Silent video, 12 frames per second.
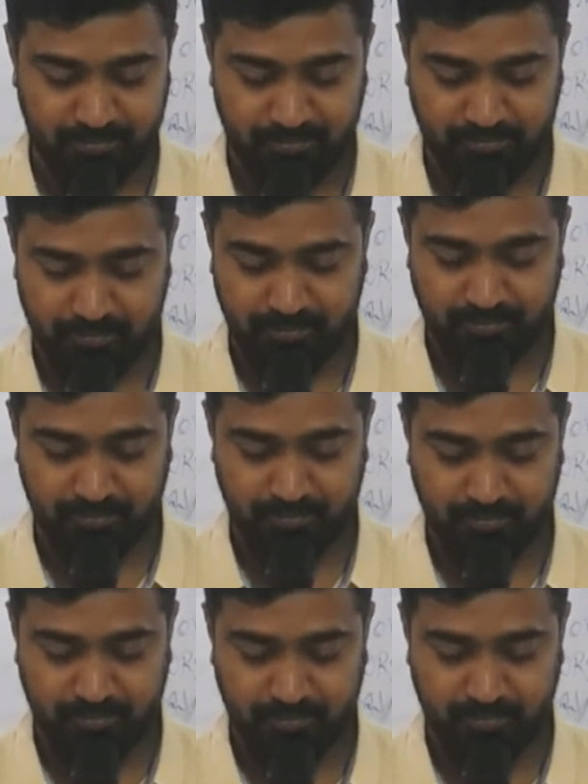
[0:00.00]

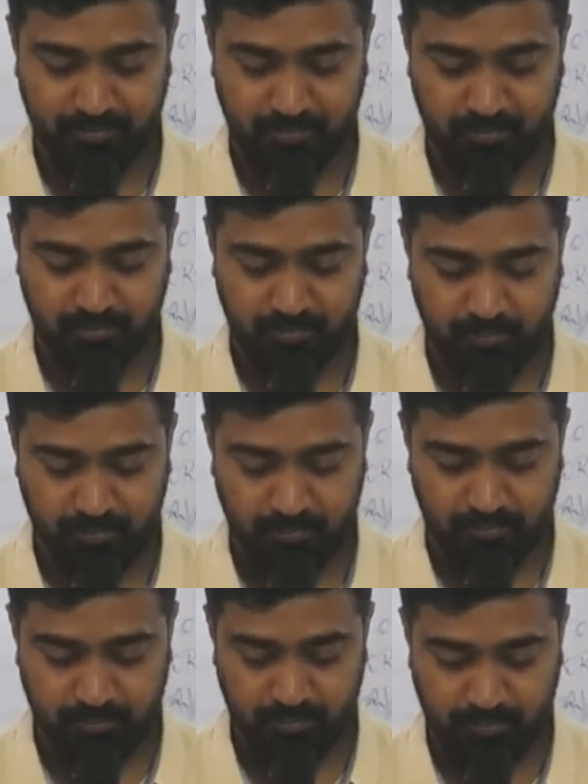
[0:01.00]

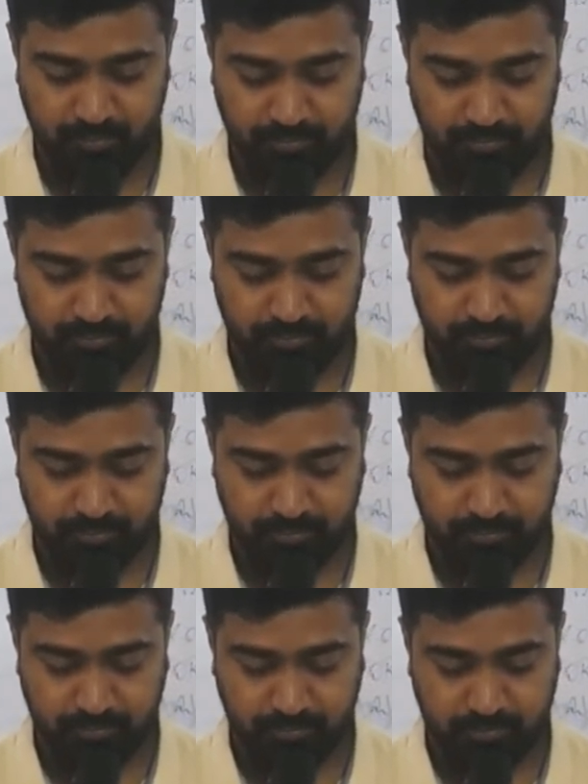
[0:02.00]

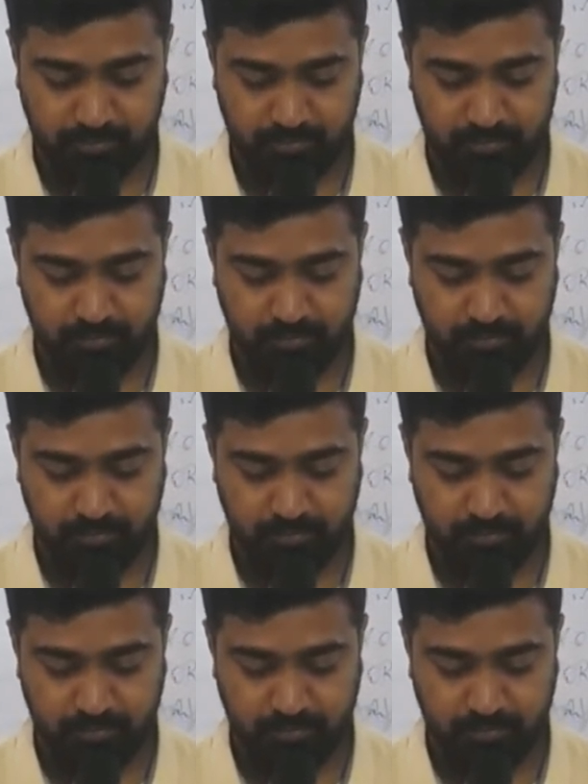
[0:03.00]
Nobody speaks.